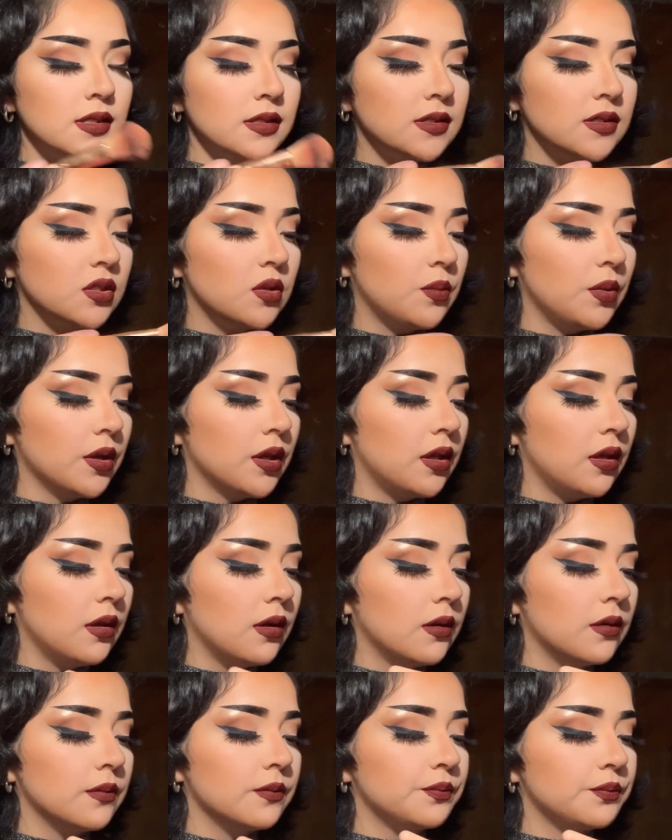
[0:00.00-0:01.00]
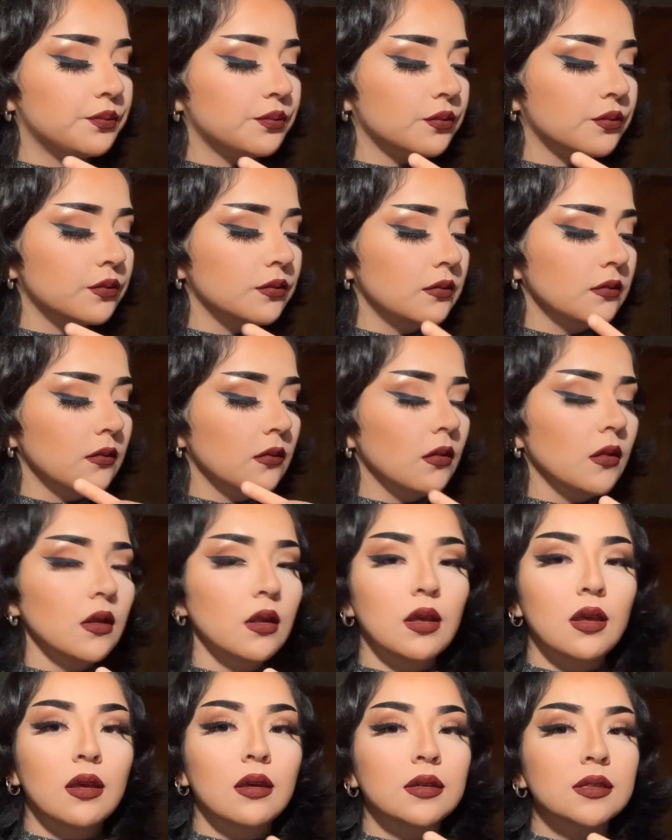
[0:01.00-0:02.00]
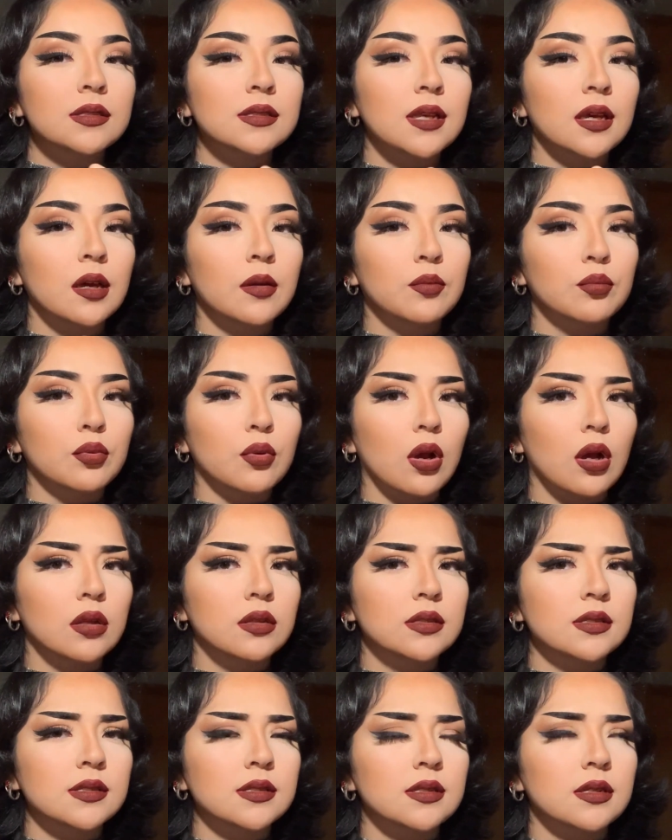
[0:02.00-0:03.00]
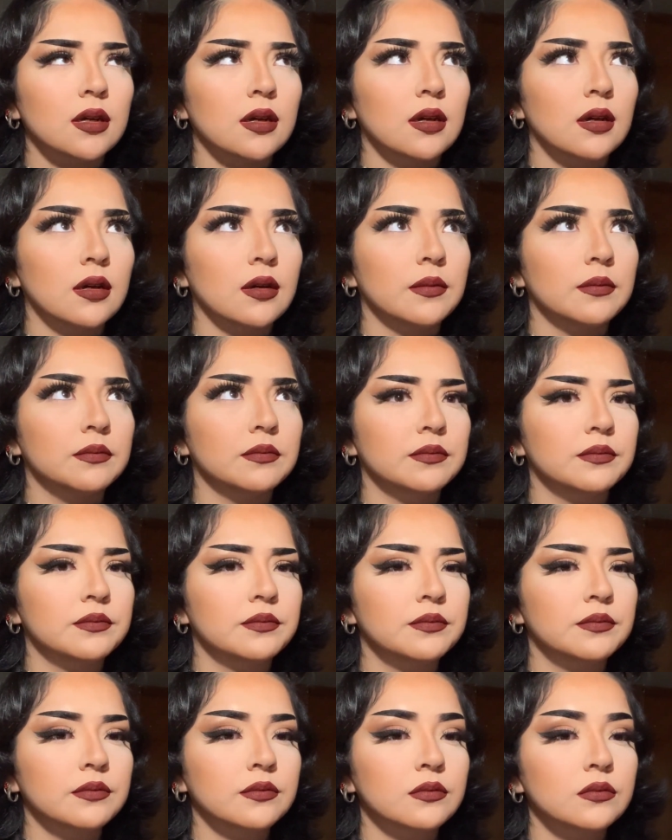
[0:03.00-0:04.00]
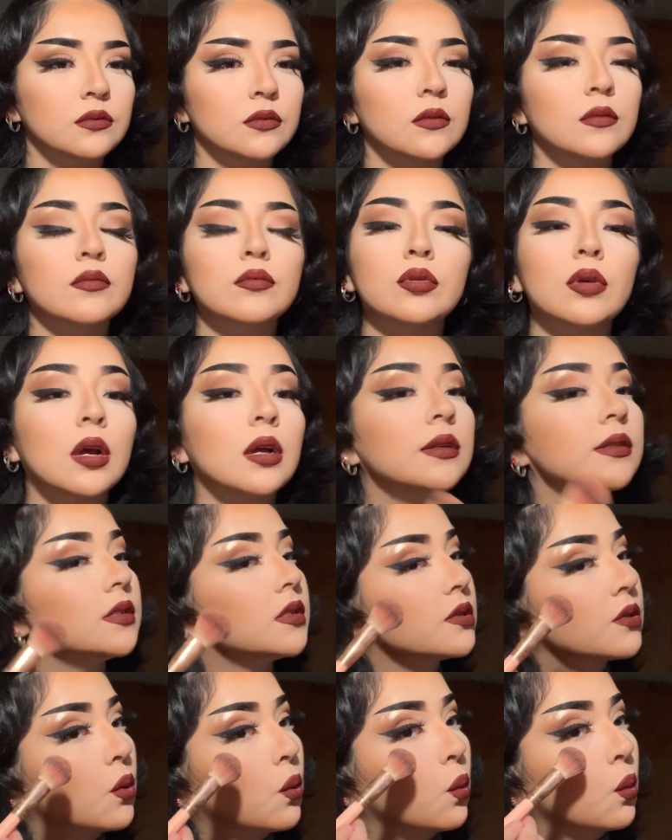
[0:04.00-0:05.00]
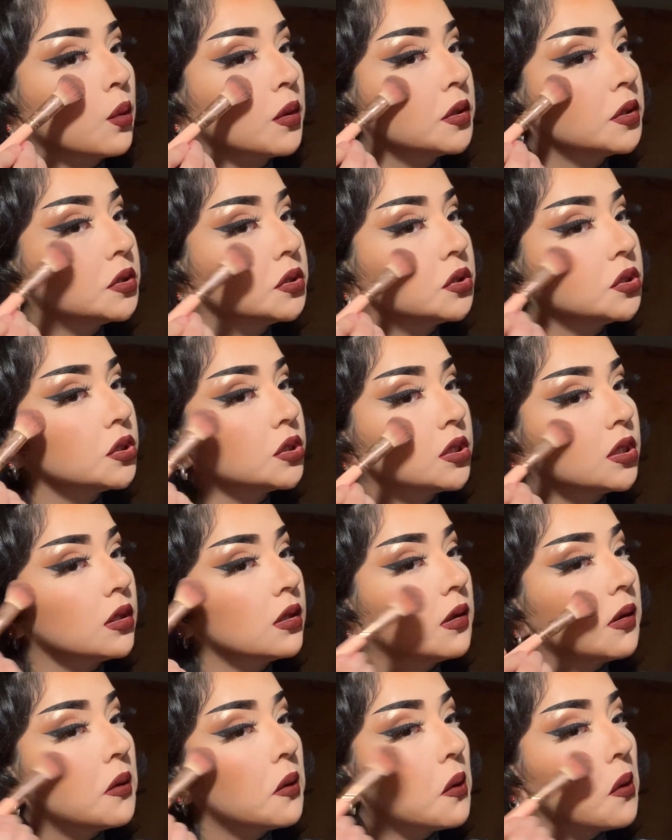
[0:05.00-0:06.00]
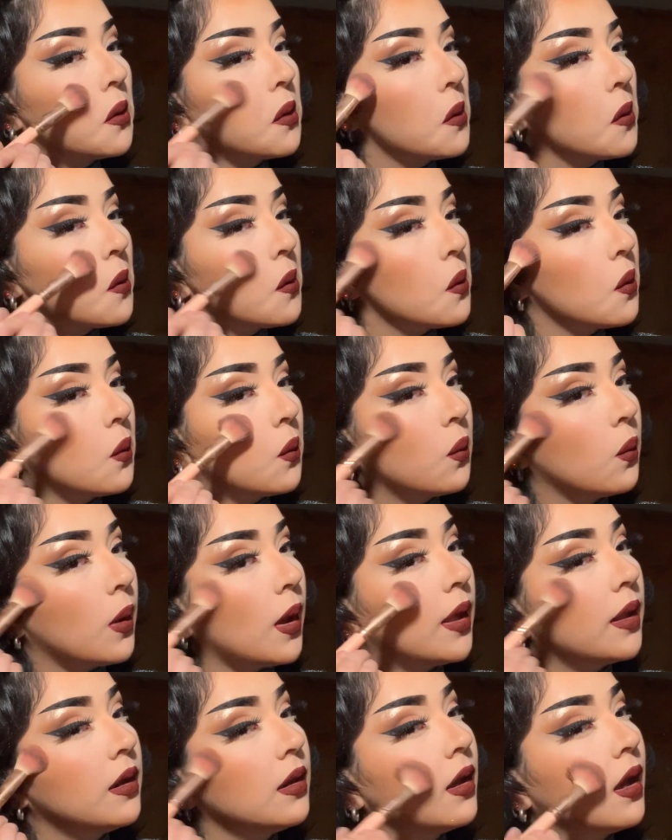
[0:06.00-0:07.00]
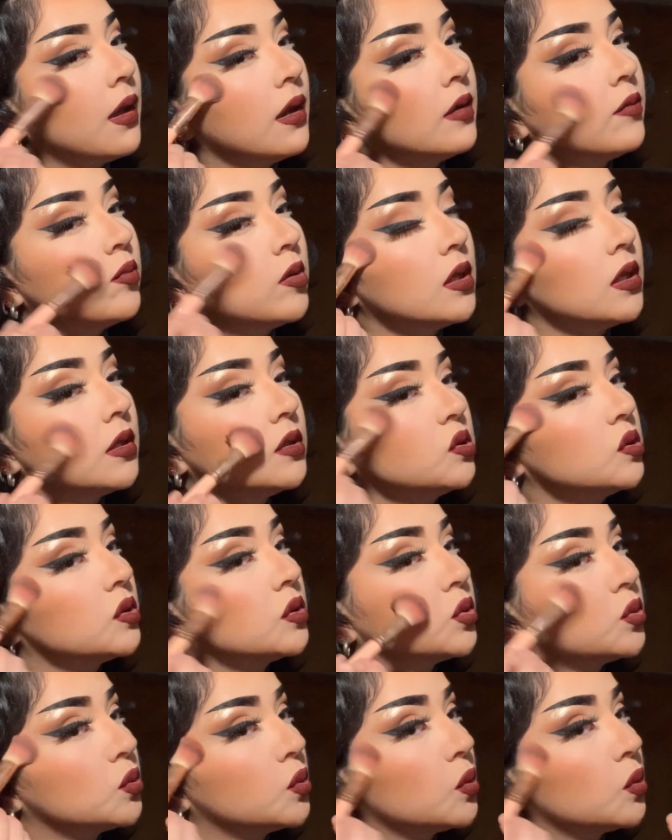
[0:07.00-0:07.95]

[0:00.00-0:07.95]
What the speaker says: It's super cute. It's like a bronzed bronze orange red kind of blush.